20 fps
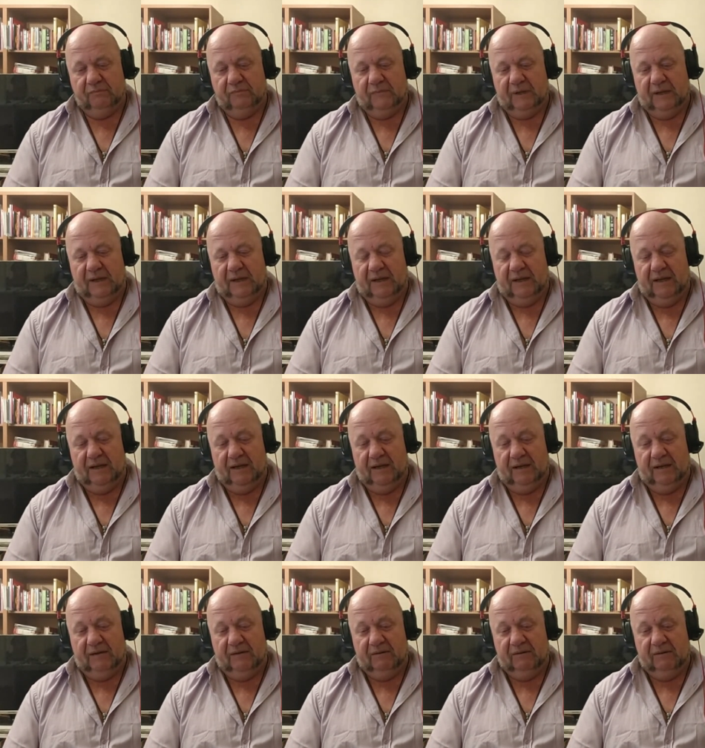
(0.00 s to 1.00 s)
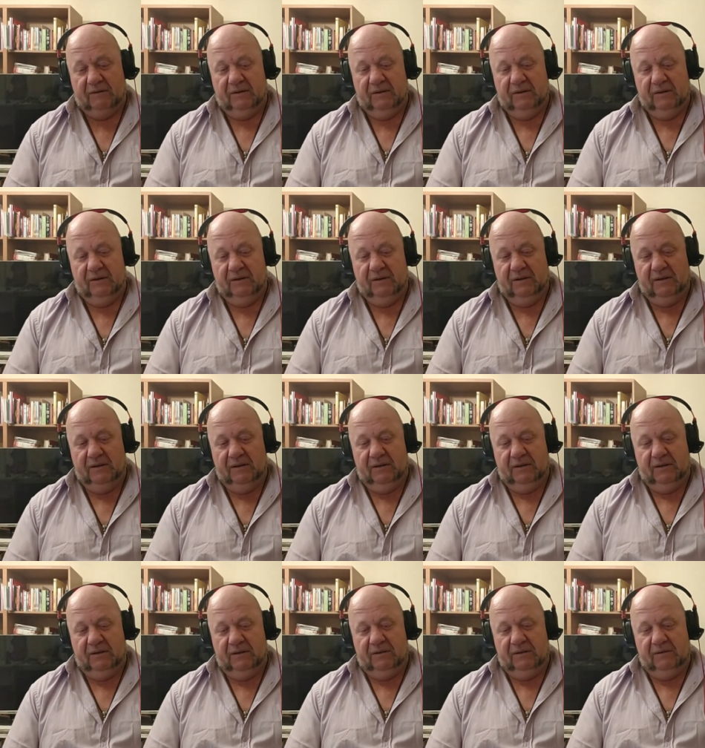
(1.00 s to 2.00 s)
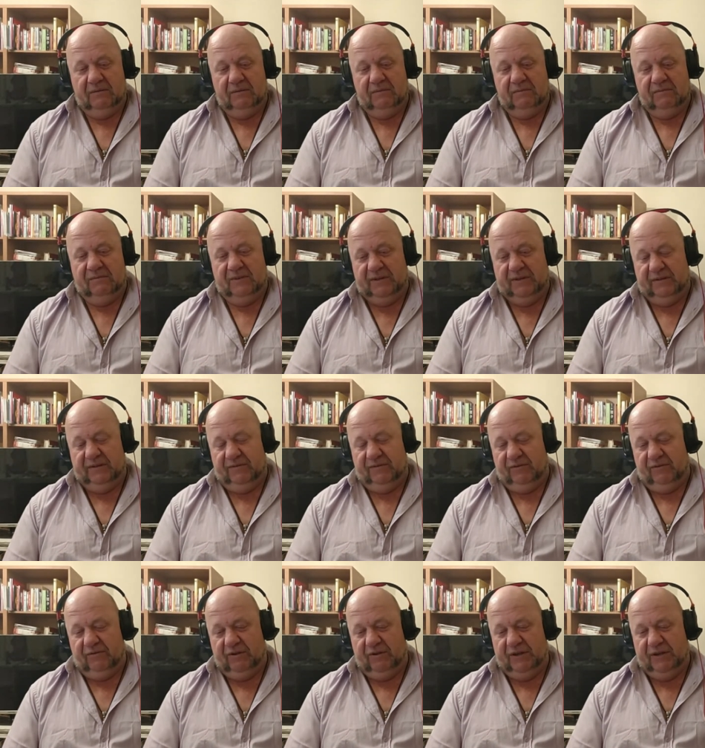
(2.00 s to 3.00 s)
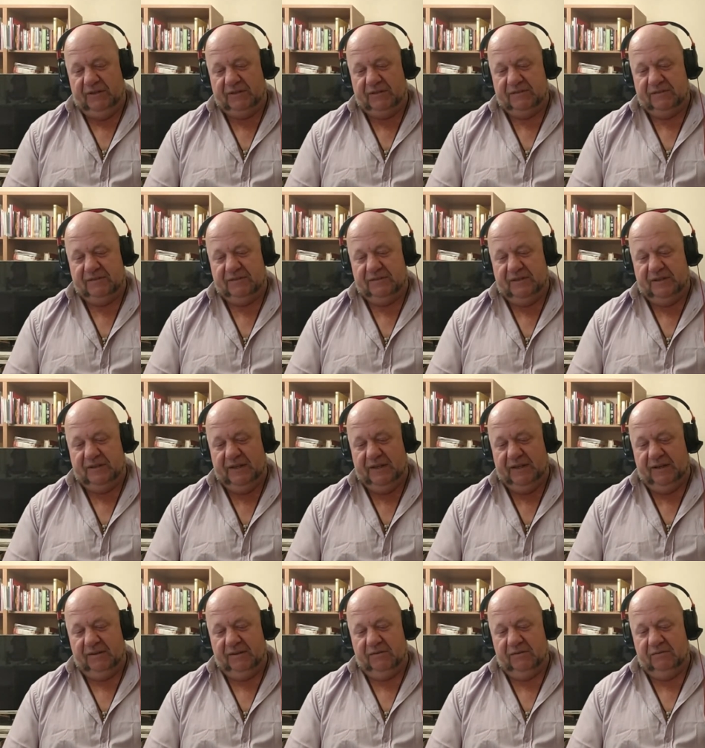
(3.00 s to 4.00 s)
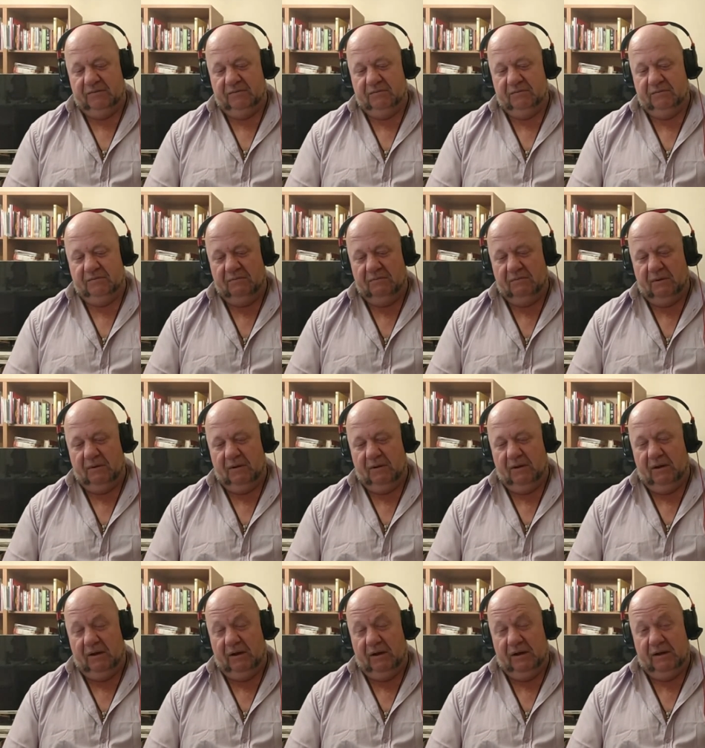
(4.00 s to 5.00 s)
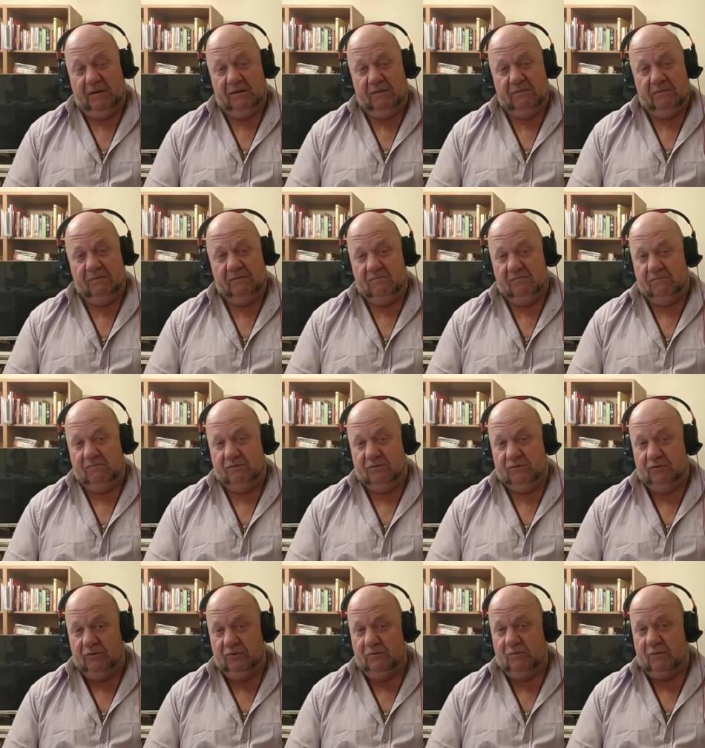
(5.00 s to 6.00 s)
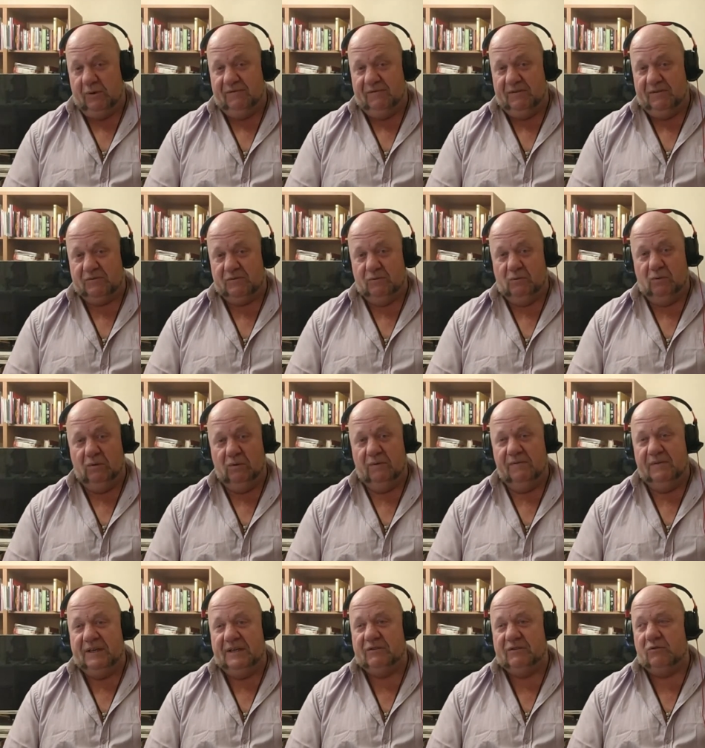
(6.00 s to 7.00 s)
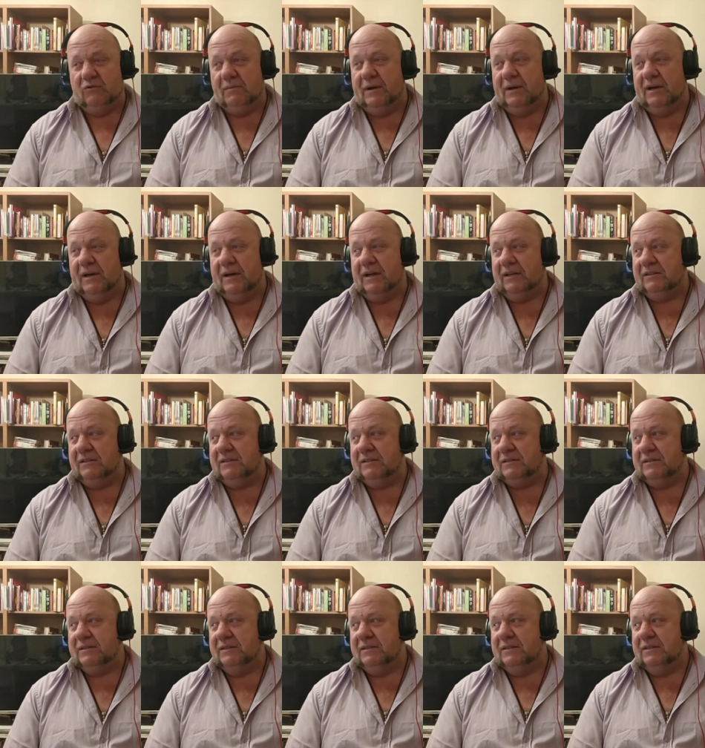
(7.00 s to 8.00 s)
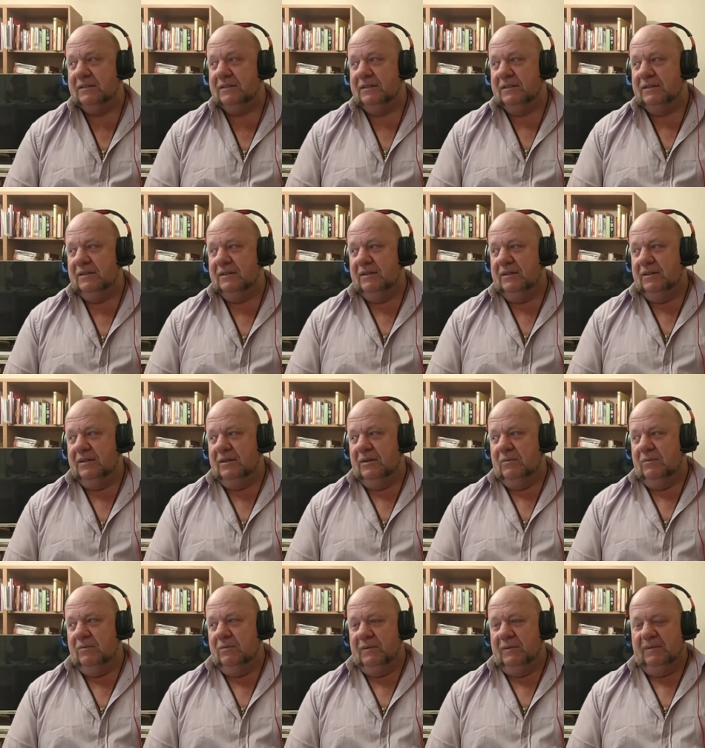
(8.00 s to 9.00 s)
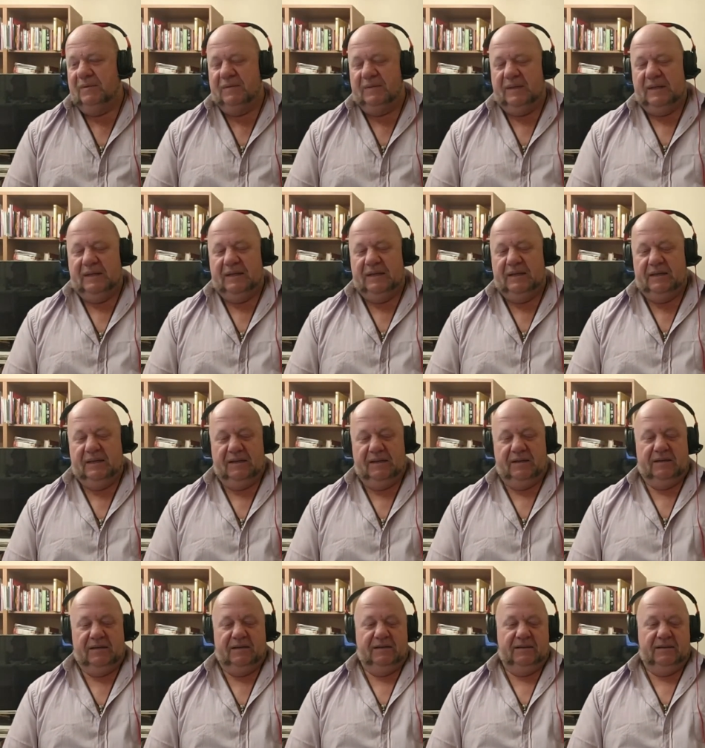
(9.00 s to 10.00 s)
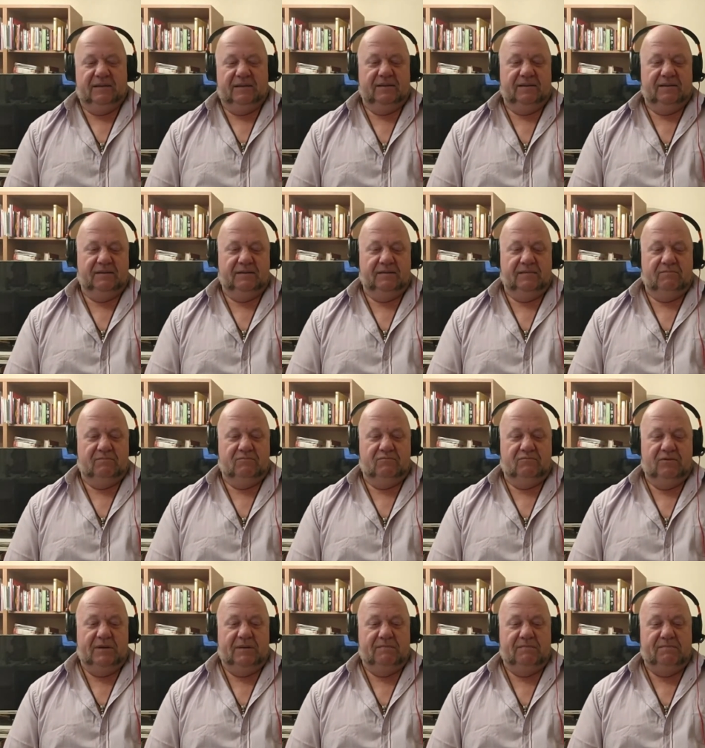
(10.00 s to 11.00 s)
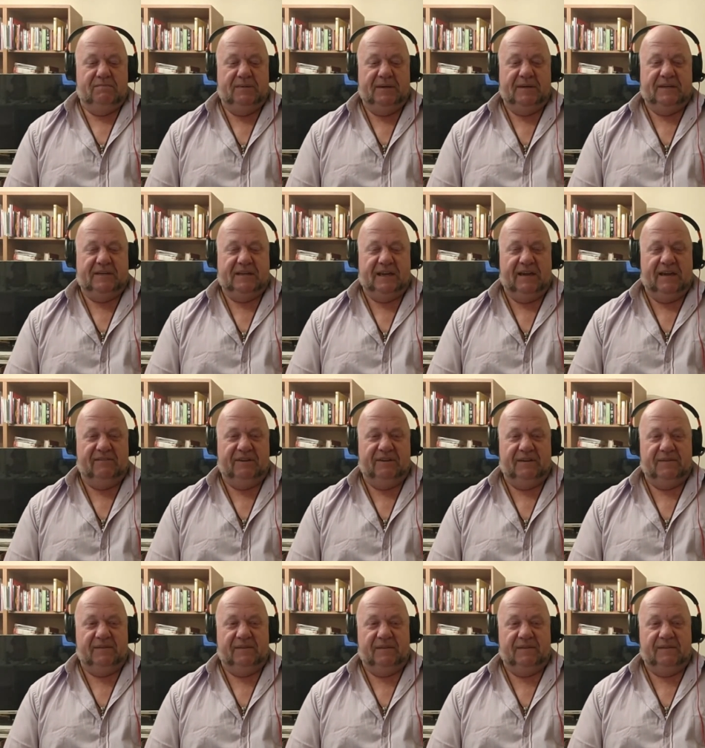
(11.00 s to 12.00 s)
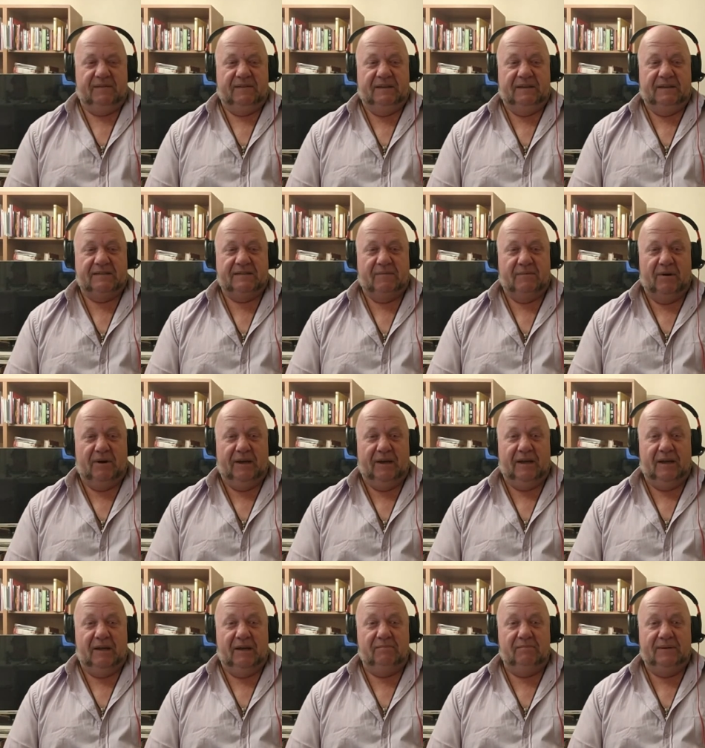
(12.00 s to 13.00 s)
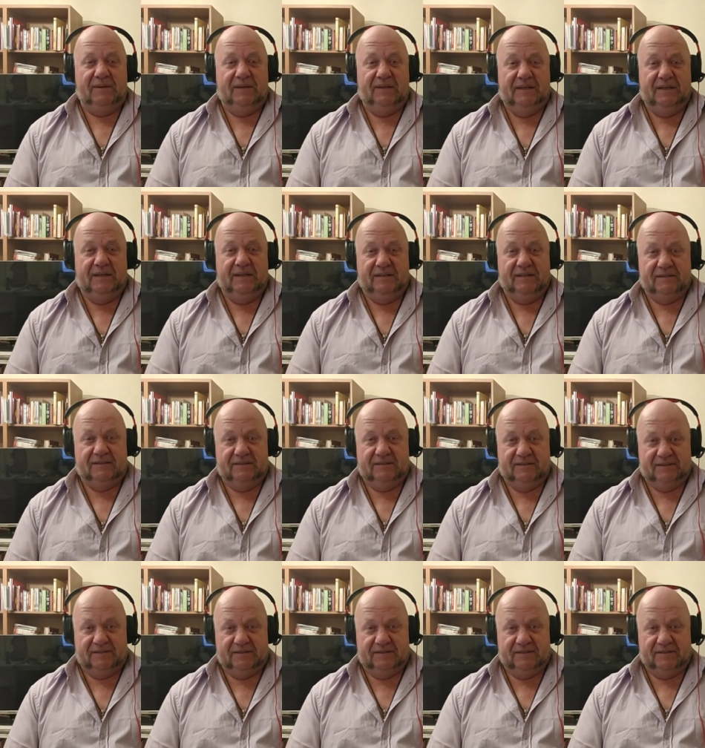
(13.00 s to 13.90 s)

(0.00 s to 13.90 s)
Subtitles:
Uh, for different reasons. Now, I do preface all of these remarks with the pretty big caveat that these are my opinions.